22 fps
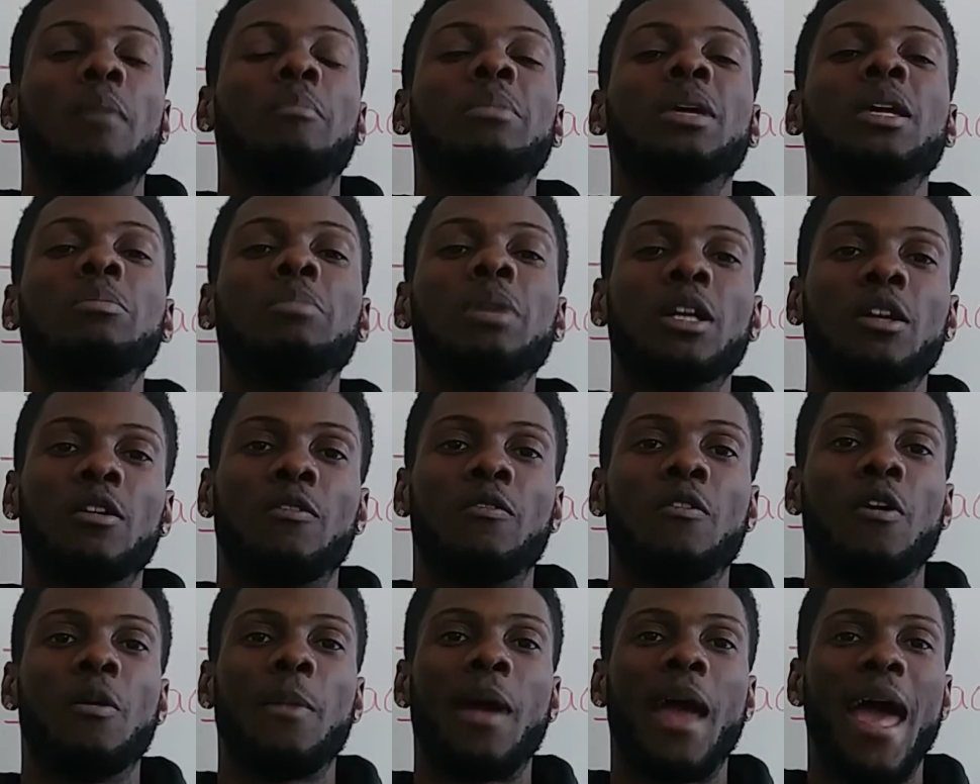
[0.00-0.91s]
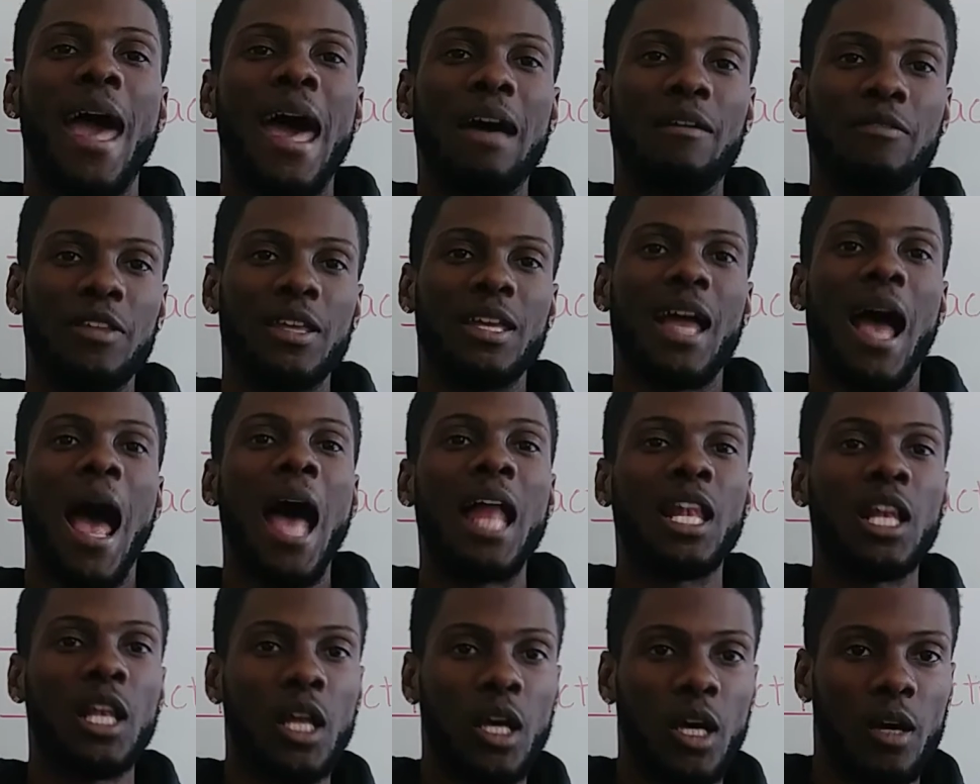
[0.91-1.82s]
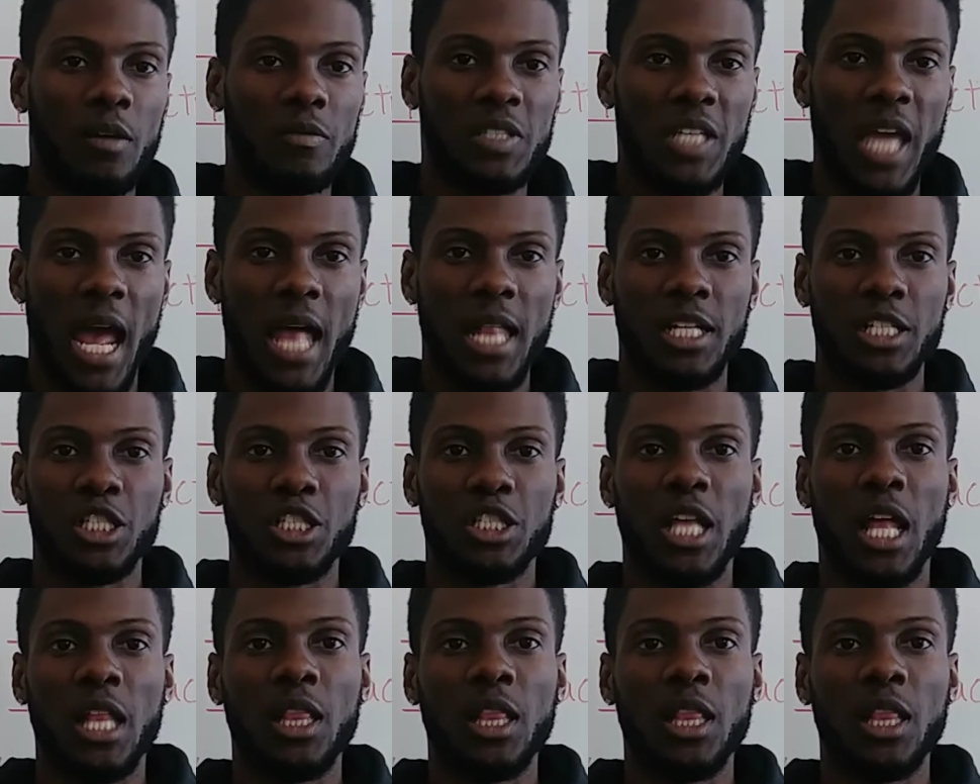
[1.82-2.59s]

Me being a former athlete, I love challenges.